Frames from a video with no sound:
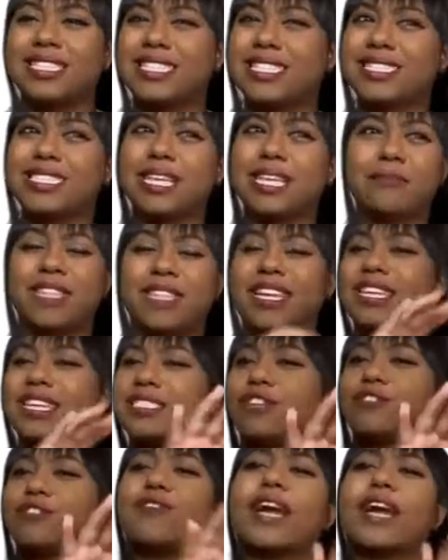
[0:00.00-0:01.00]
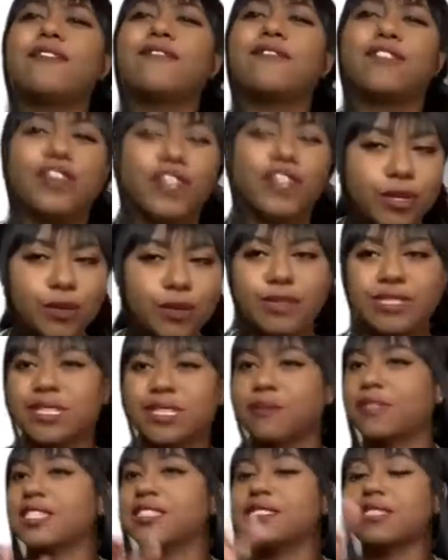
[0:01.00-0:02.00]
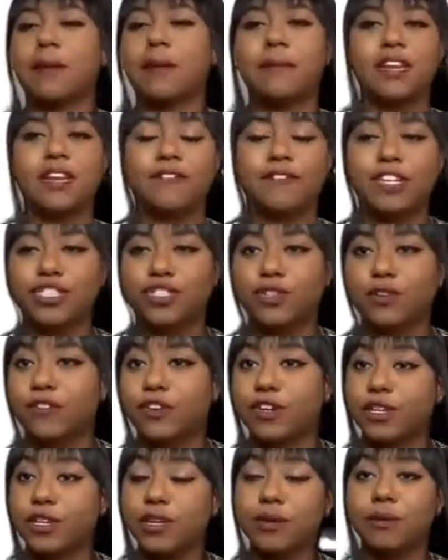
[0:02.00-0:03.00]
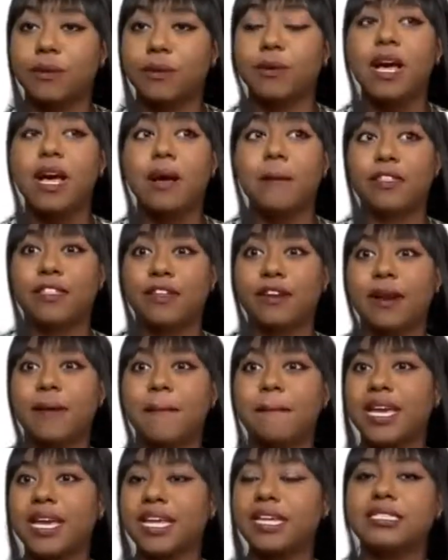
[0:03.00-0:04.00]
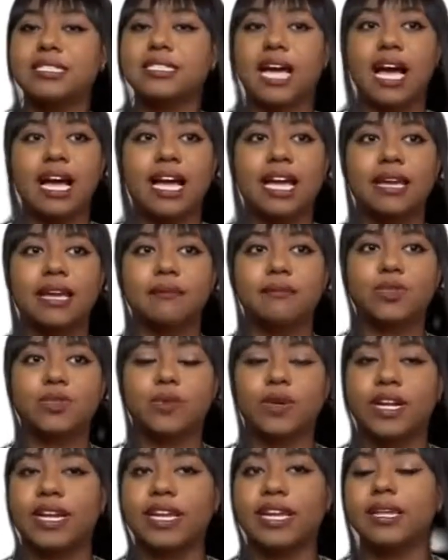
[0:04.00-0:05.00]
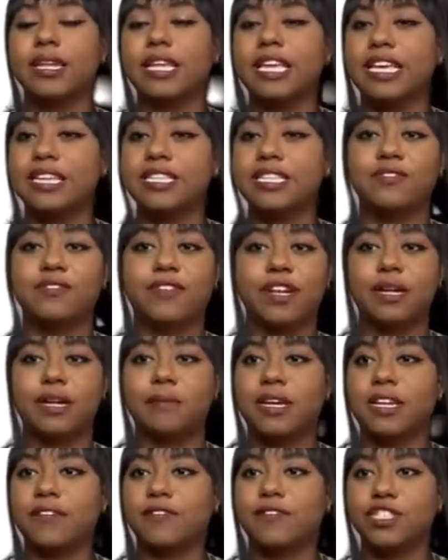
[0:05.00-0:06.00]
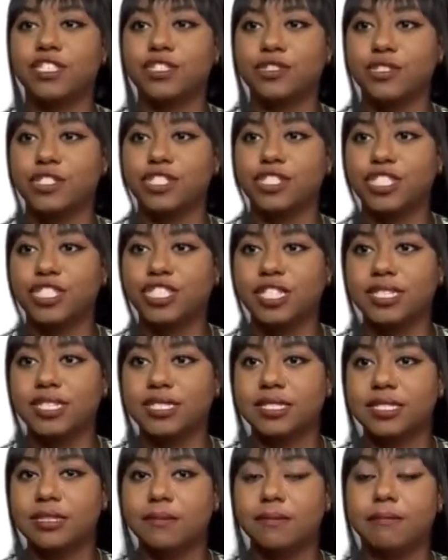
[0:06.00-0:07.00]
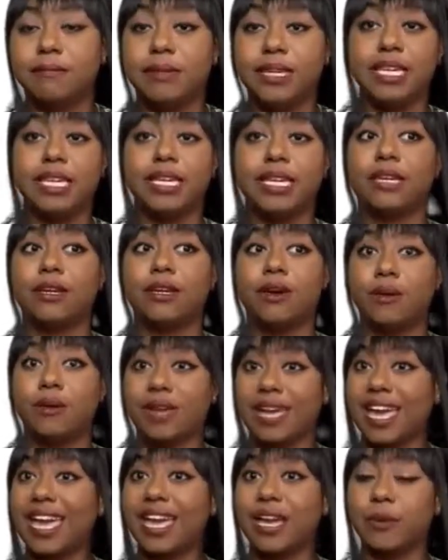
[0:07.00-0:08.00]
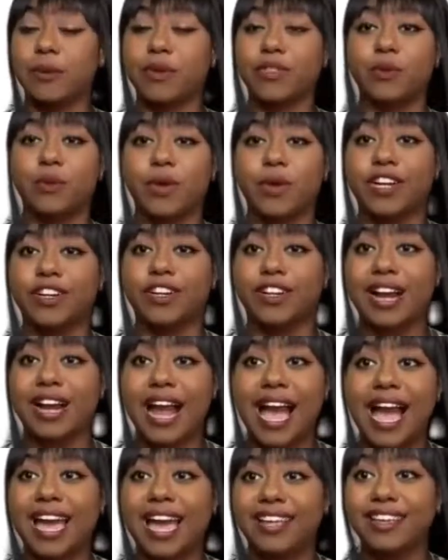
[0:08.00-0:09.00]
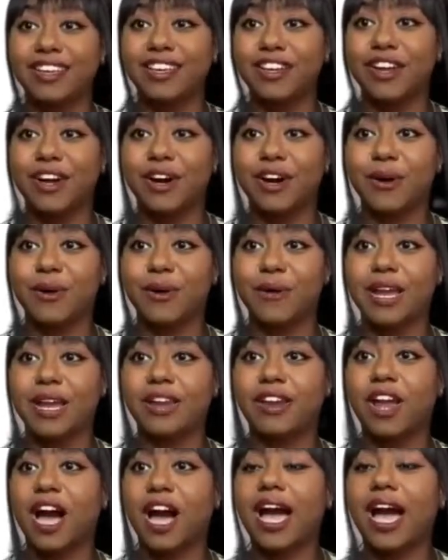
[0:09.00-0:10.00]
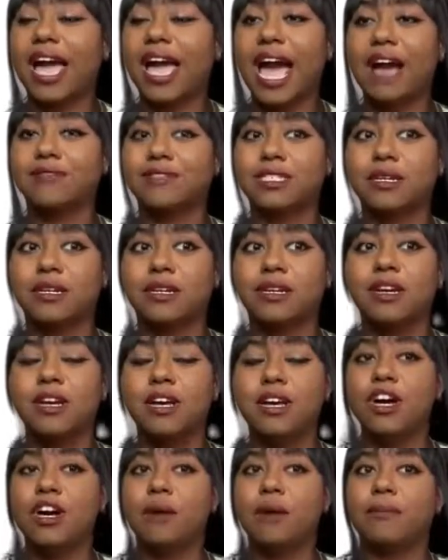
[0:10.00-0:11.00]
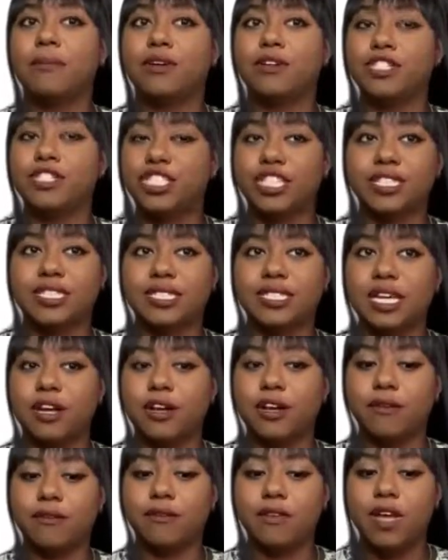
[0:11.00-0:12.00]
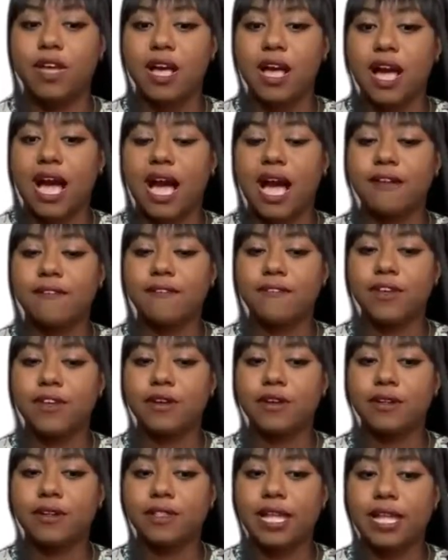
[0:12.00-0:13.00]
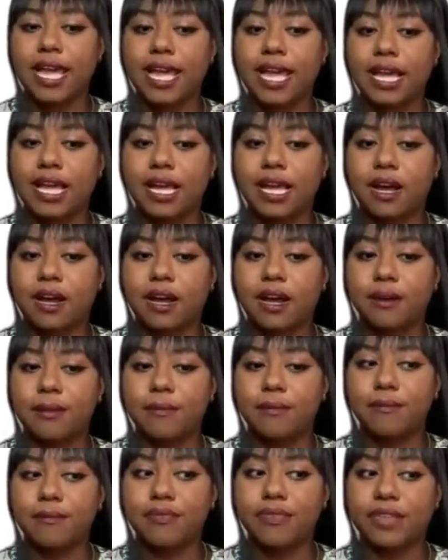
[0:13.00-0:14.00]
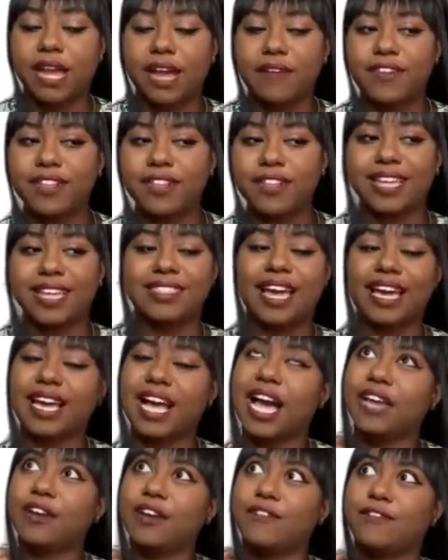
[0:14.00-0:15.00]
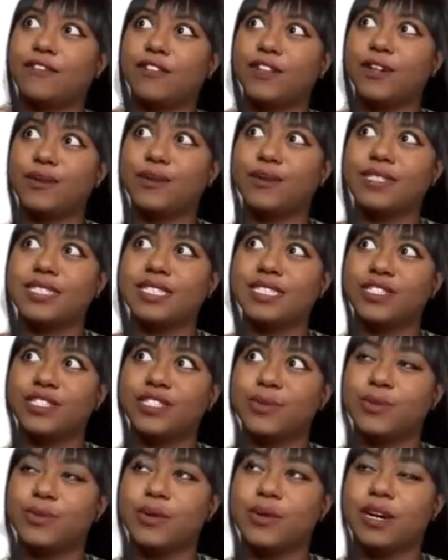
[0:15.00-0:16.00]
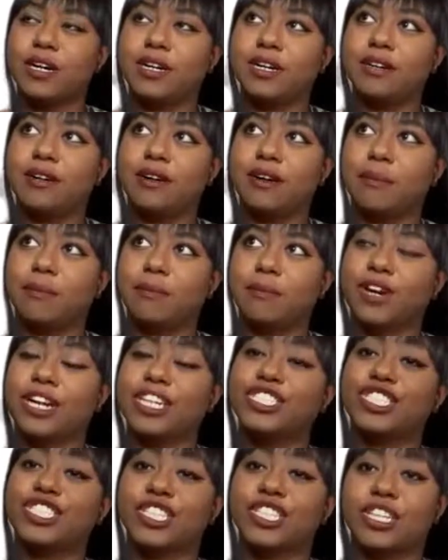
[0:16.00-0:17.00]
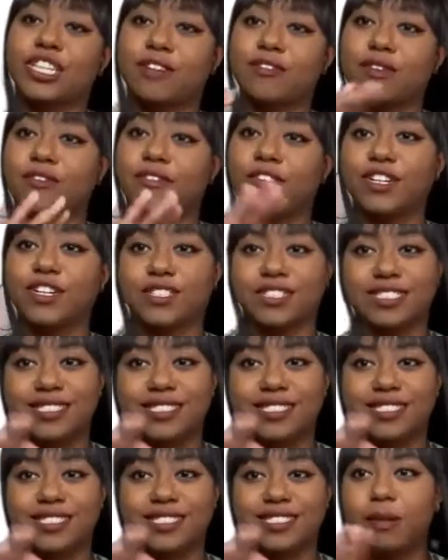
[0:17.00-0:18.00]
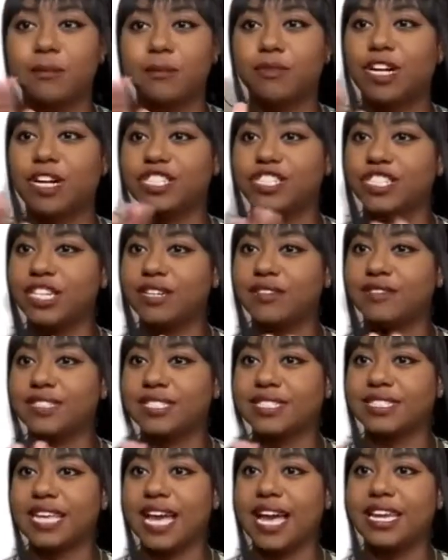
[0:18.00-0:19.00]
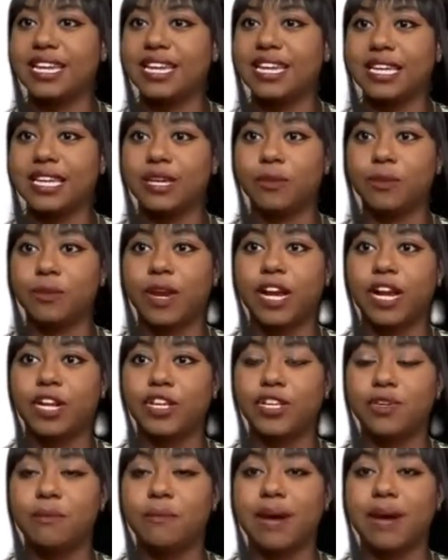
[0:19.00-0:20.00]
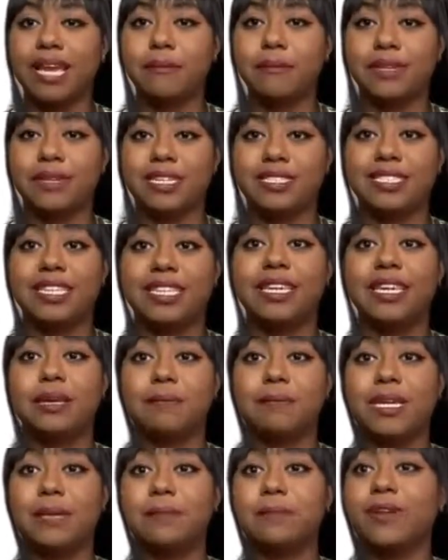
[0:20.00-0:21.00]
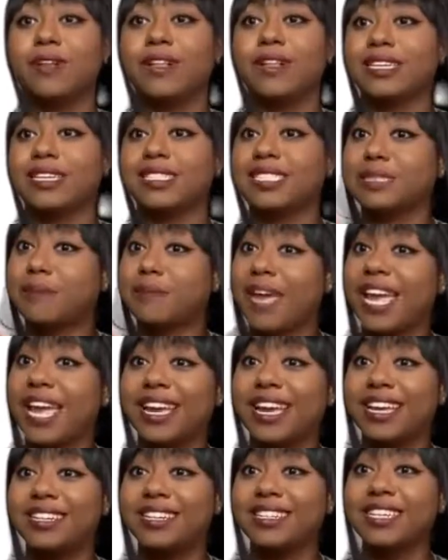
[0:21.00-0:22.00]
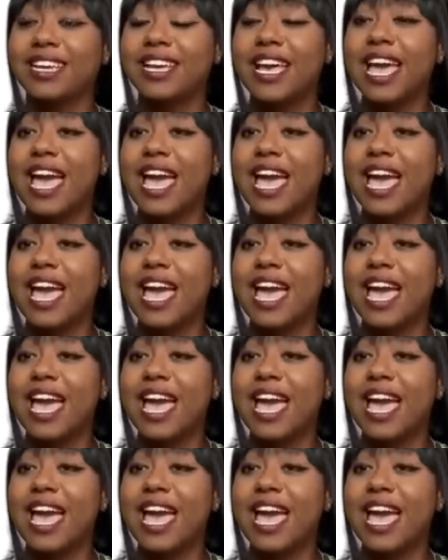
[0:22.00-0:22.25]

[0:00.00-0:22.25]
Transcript: something isn't right for you, something's not beneficial for you. But there are many times where it is very beneficial to just be okay with where you're at, you know, and not have to push yourself. I feel like that kind of flows into a reverse pressure of society, where you might see people expand